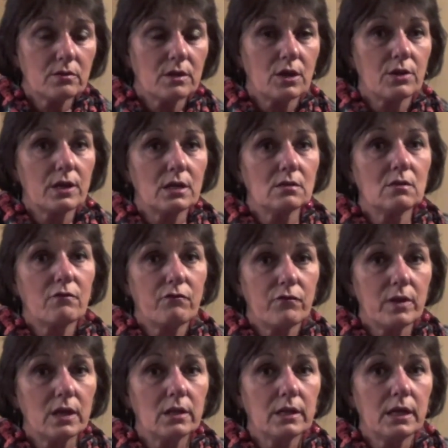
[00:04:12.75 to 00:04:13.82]
there is a
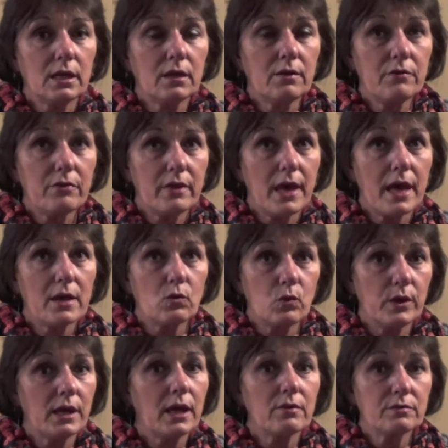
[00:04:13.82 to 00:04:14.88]
feeling that
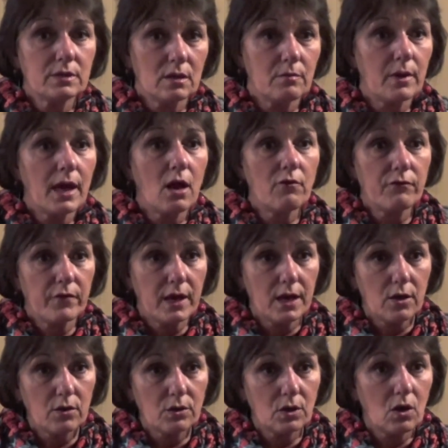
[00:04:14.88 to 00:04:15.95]
we have somehow
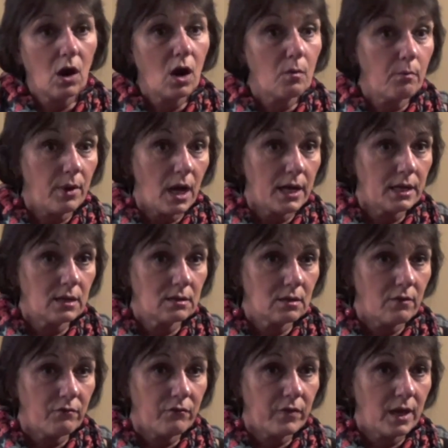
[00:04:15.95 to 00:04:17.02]
failed. Our bodies
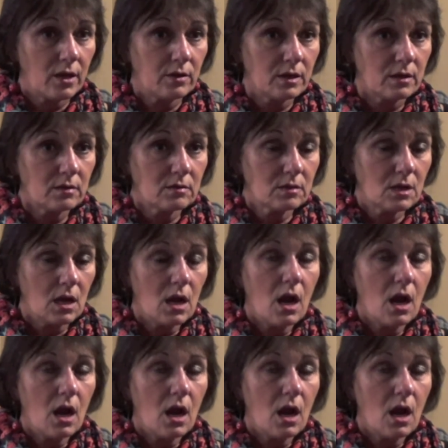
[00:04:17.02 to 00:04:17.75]
have failed us.